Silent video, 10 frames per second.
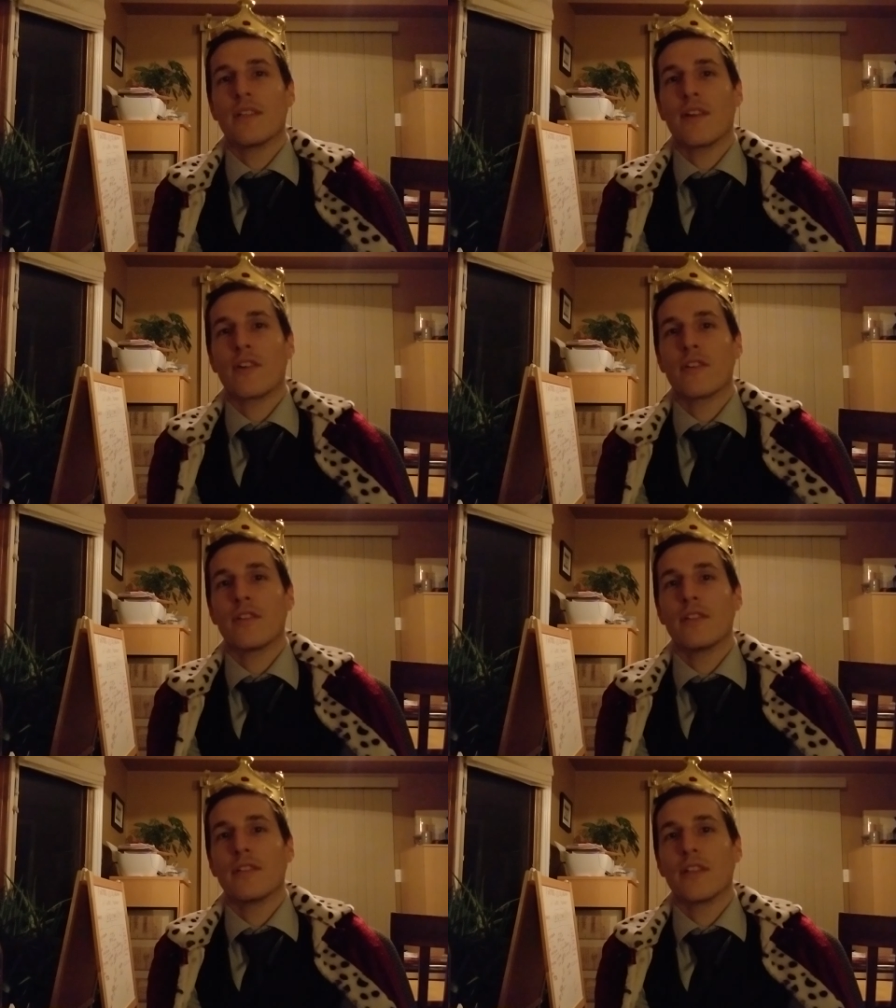
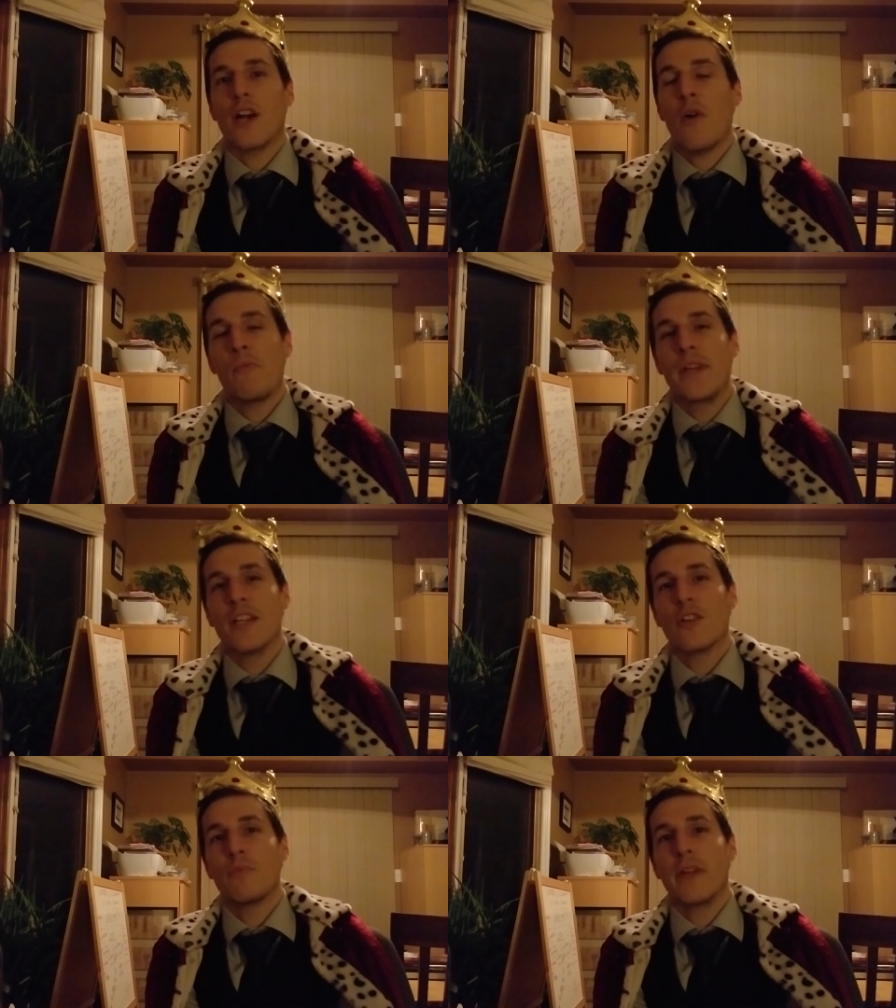there the
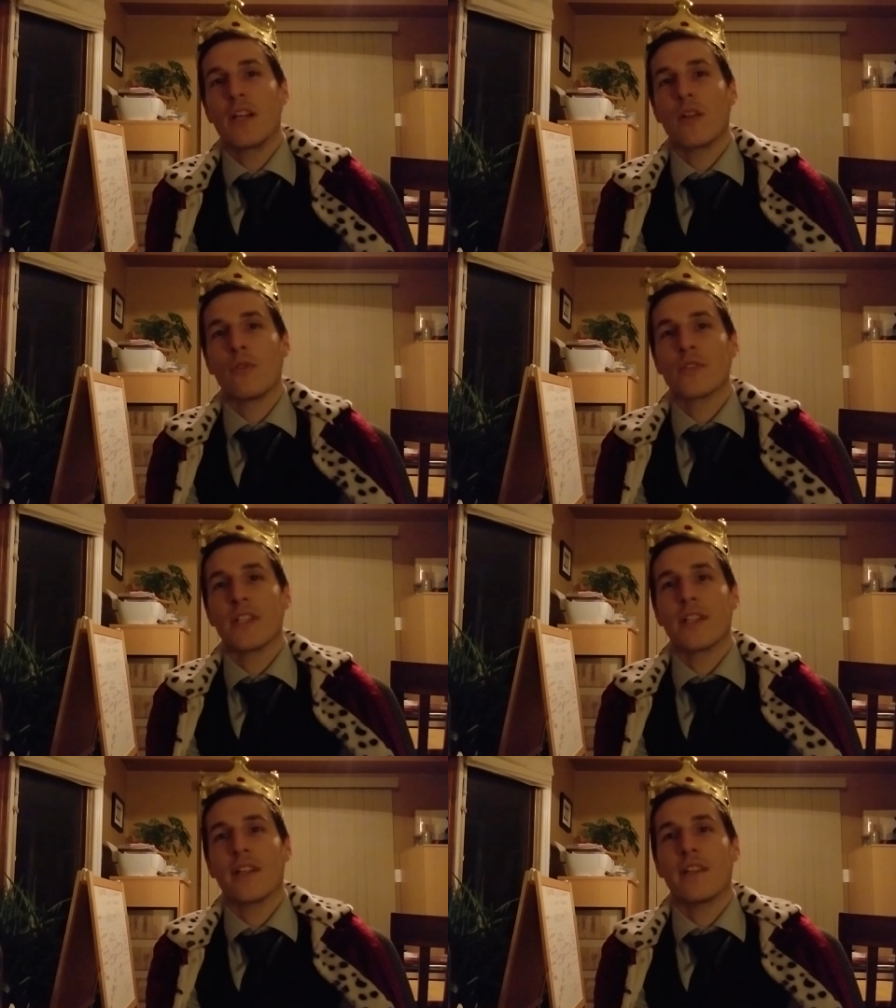company could be
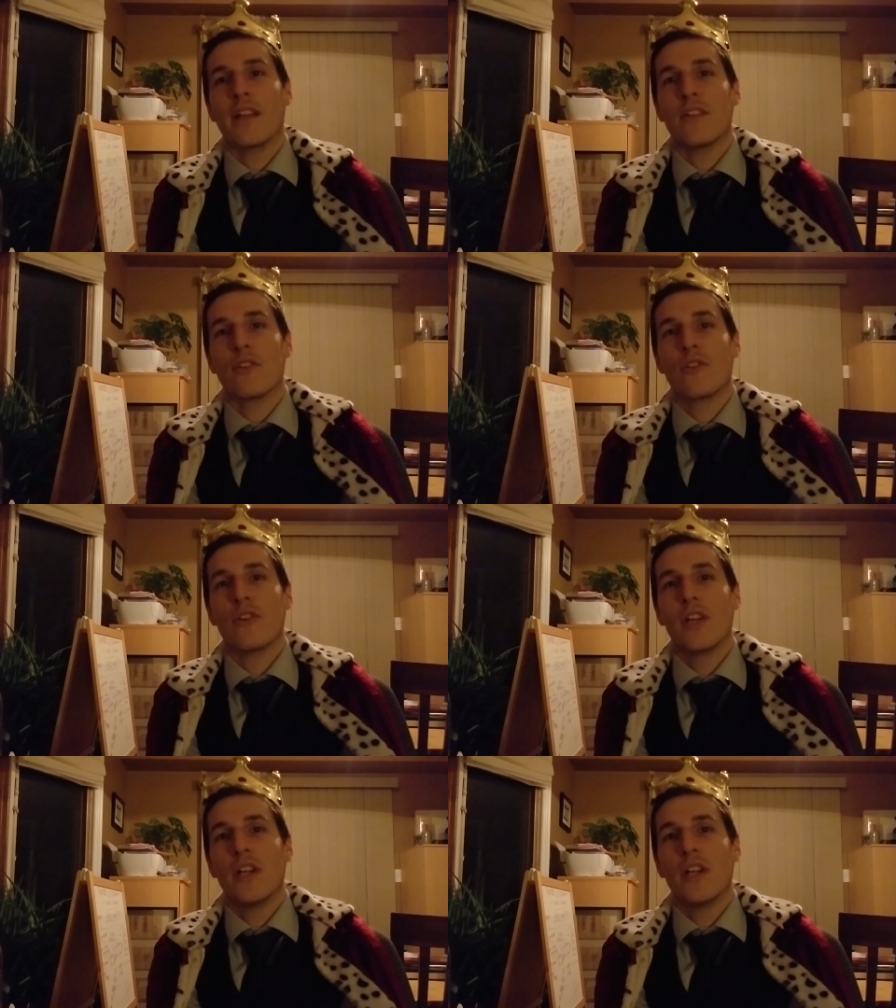closing and then you're